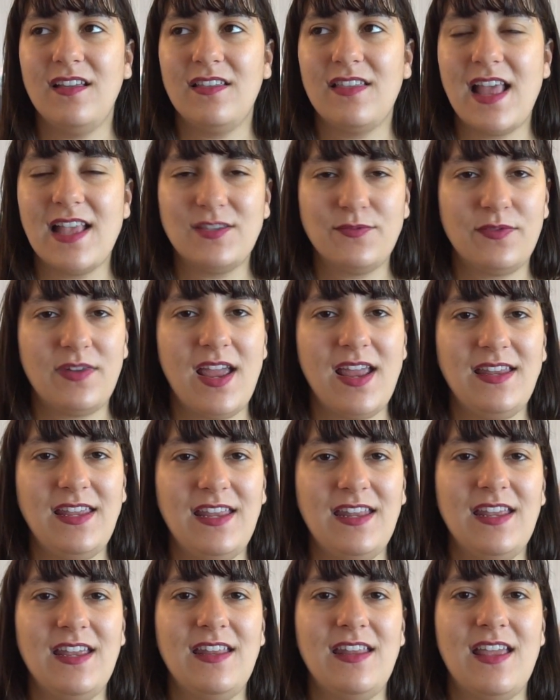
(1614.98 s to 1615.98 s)
that's what I
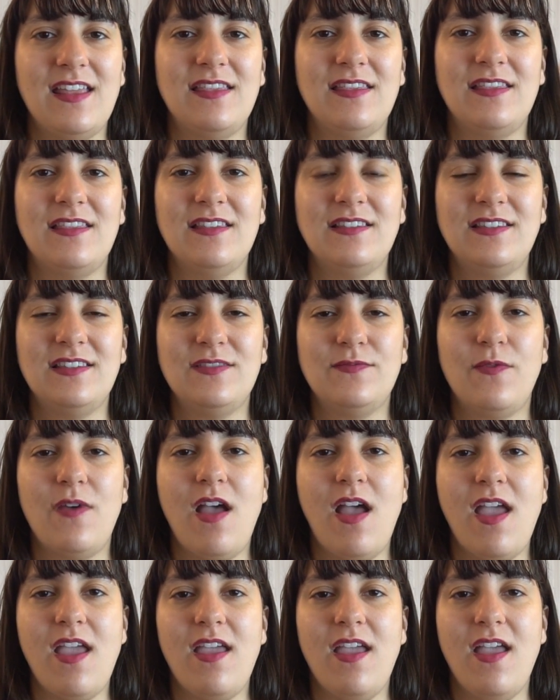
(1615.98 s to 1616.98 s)
needed, and this is
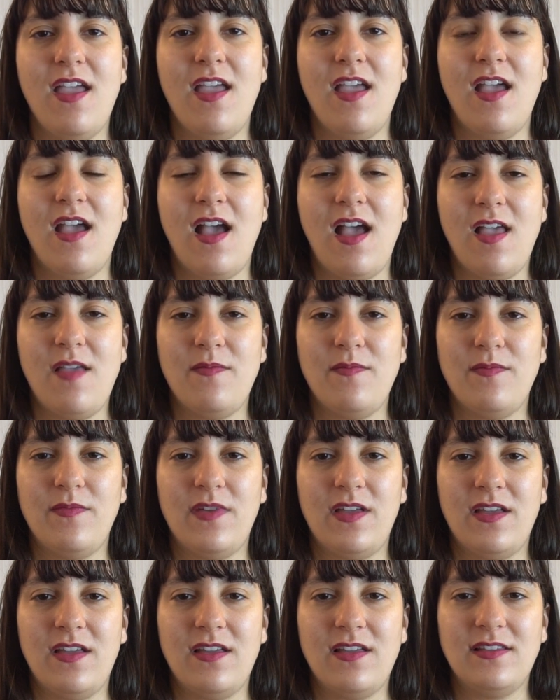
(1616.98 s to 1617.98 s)
why I'm
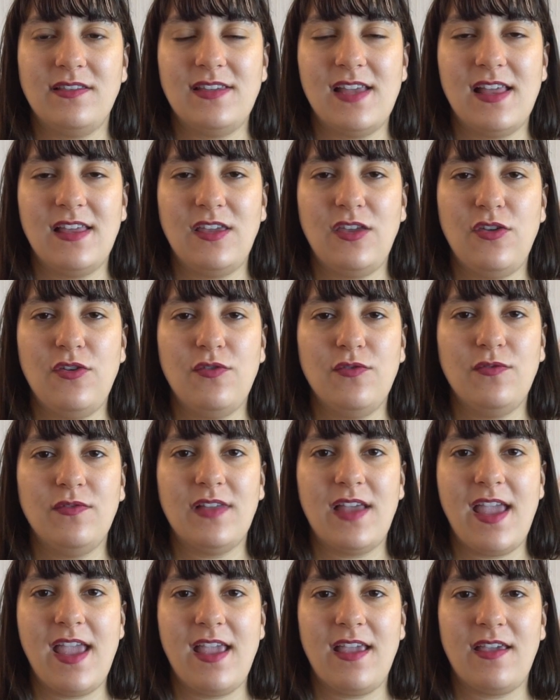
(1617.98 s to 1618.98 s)
telling you
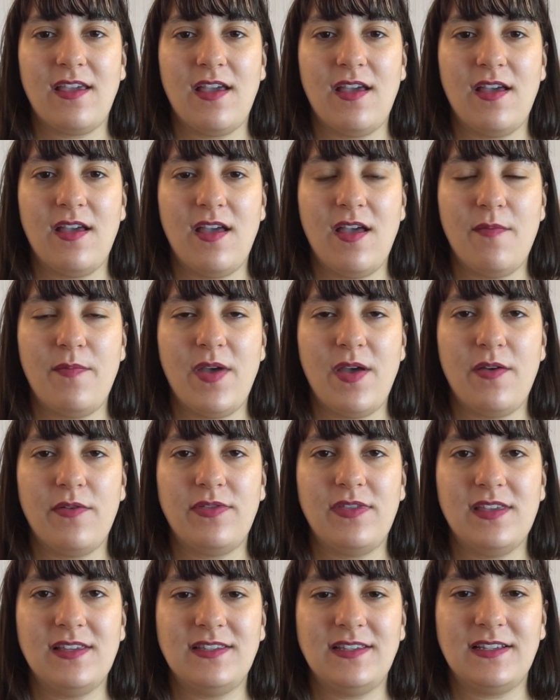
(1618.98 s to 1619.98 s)
like
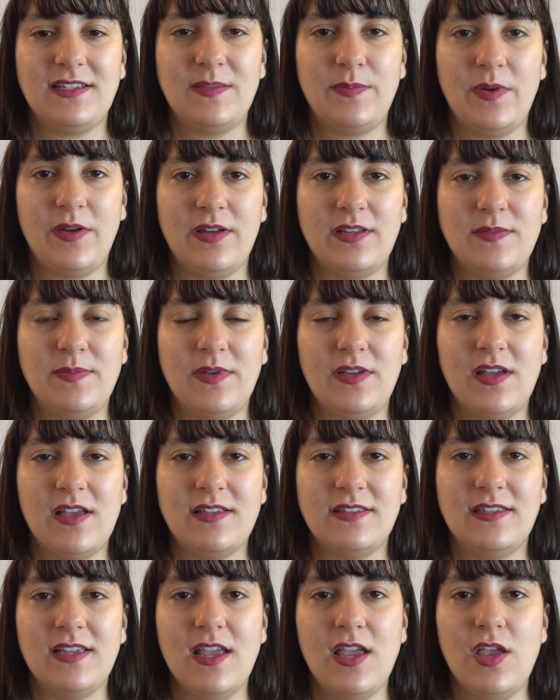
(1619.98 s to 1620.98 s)
about this experience,
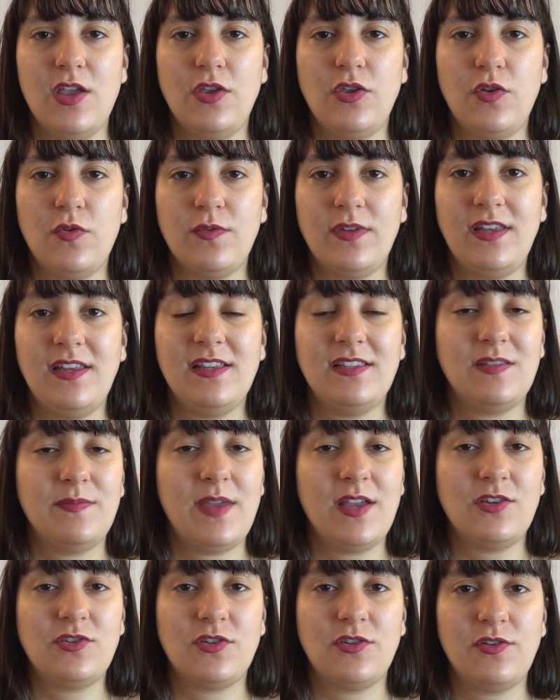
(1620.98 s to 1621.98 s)
because you really need to
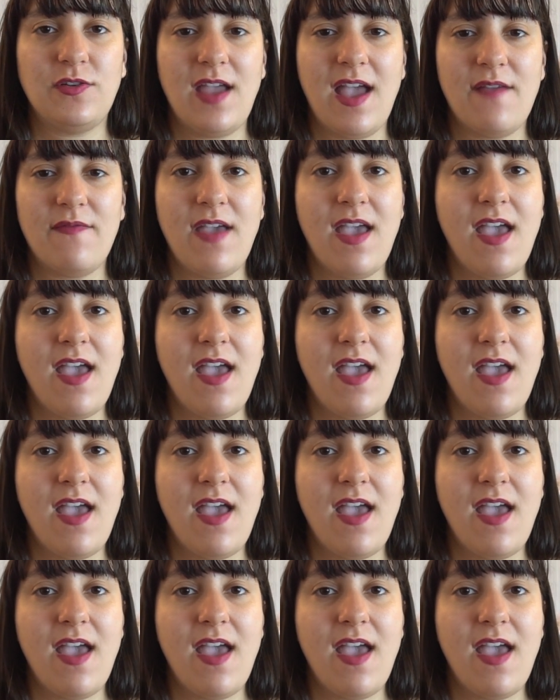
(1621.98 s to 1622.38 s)
make sure you have